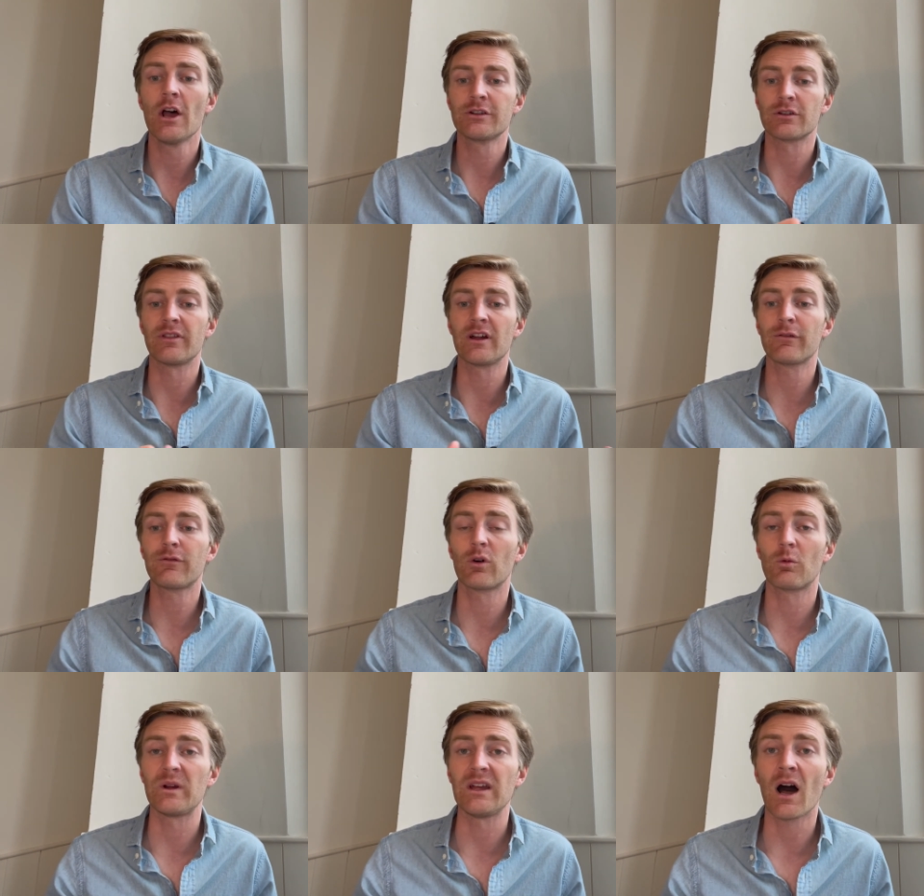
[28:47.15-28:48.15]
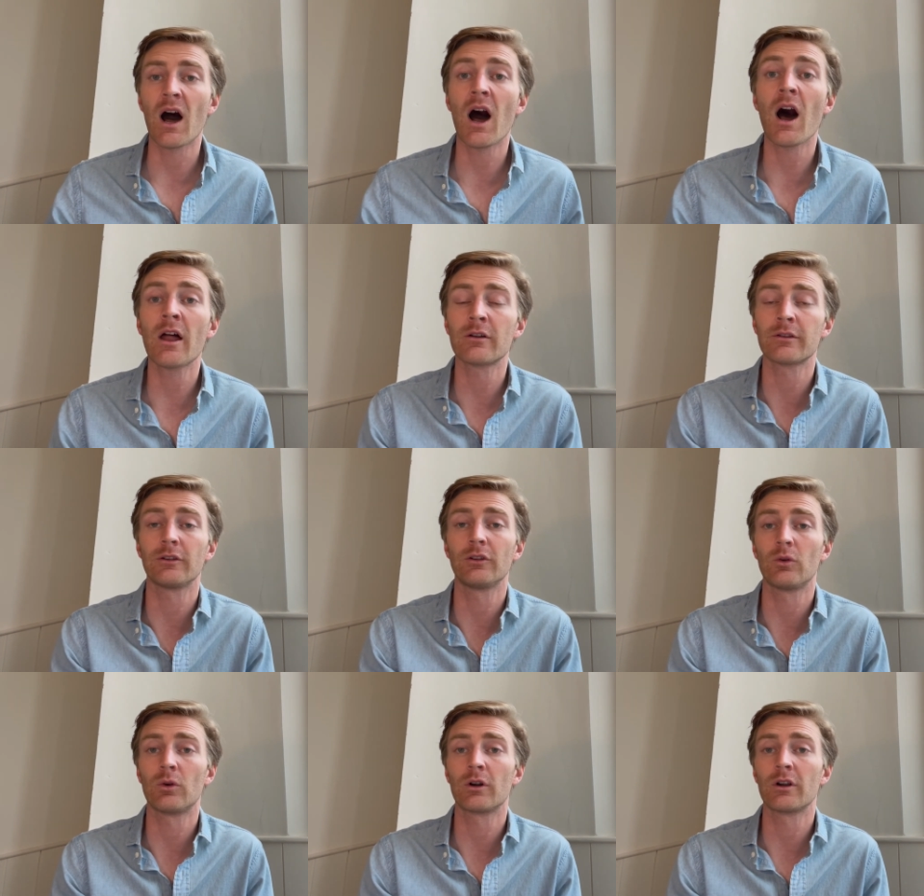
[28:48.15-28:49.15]
So, therefore, we honor the
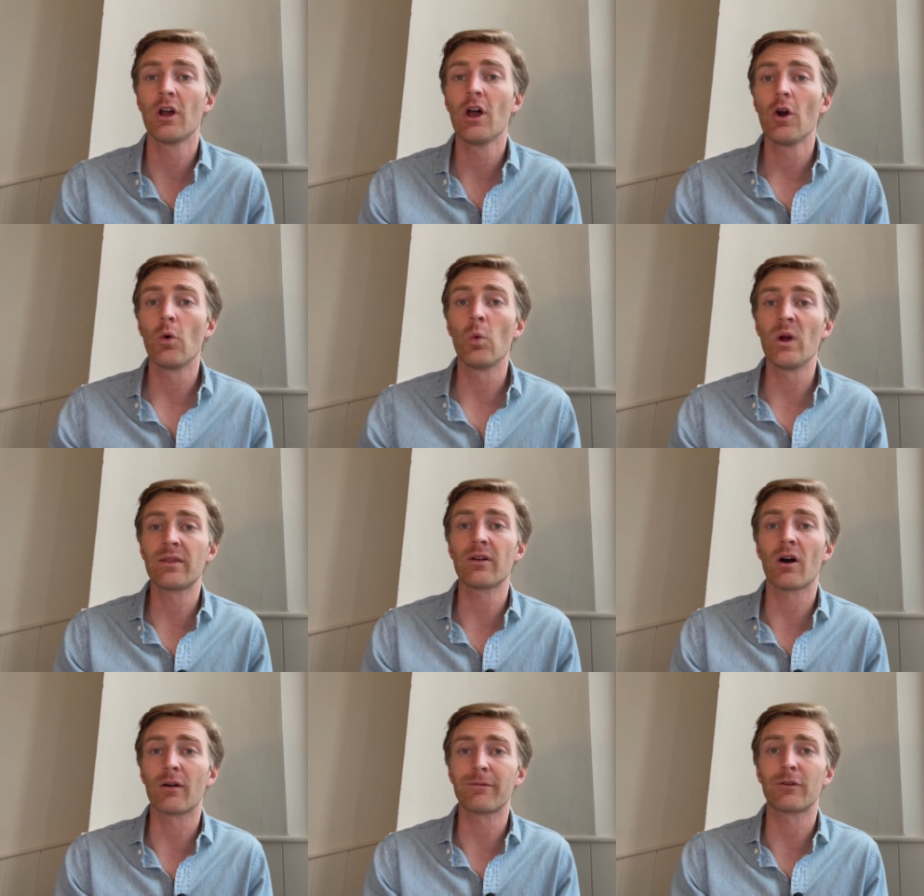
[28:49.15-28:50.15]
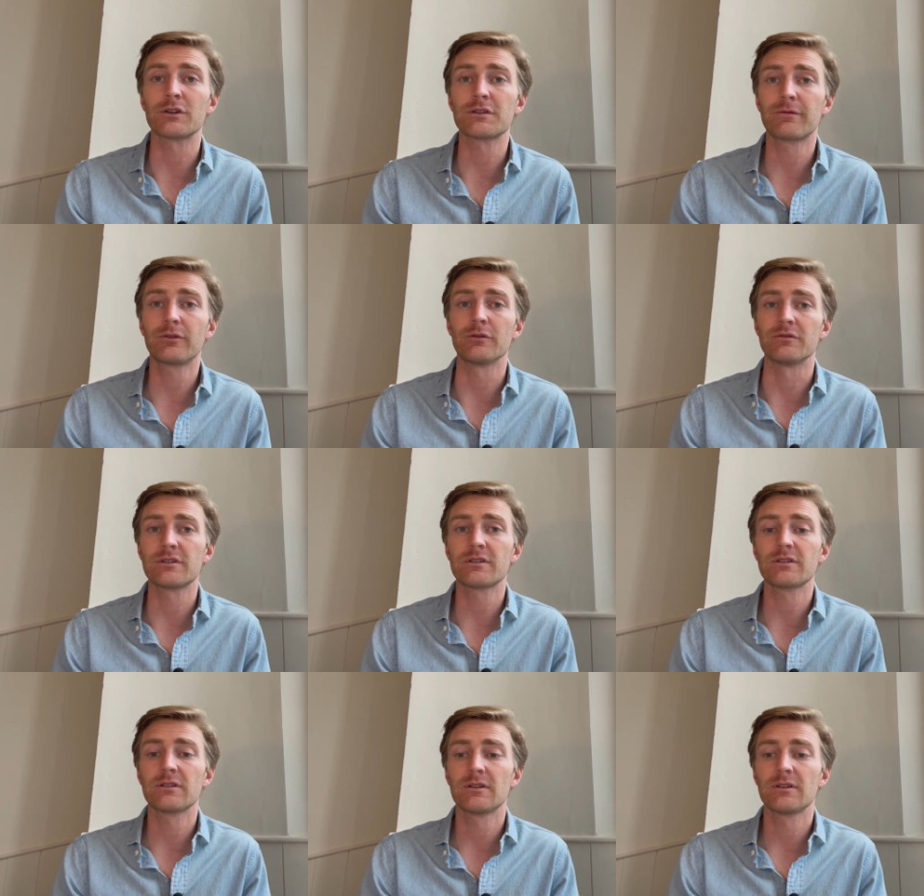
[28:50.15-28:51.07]
Lord with our first fruits.